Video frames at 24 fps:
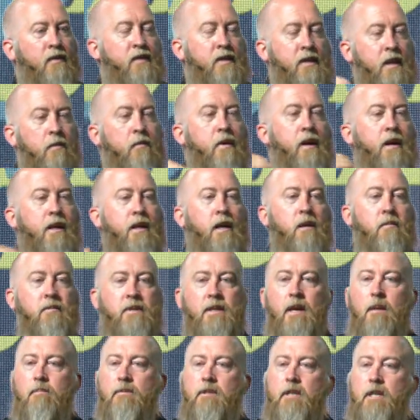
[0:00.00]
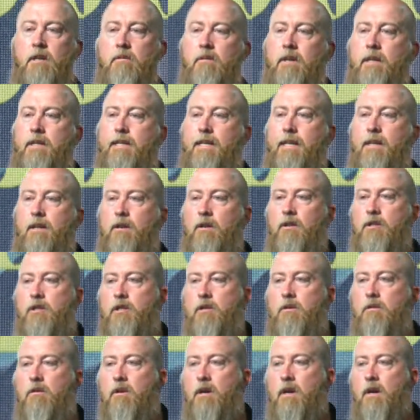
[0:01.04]
If someone comes up to you and
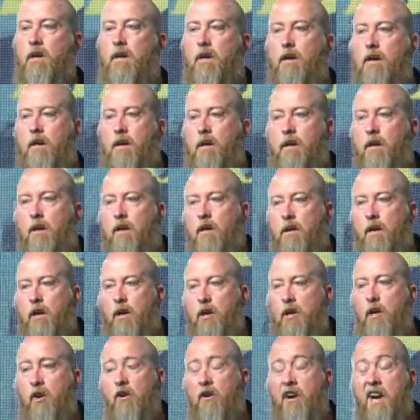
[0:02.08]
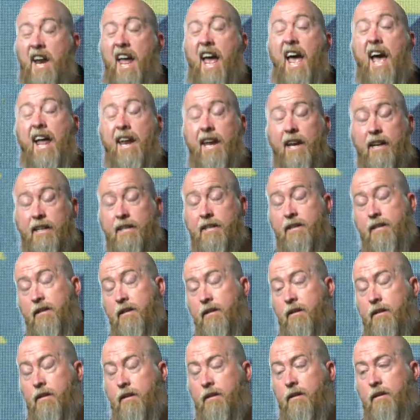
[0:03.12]
tells you you're an
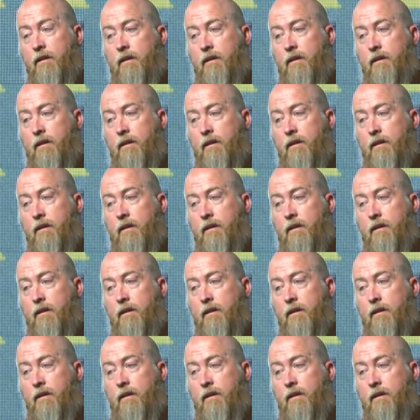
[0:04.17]
addict,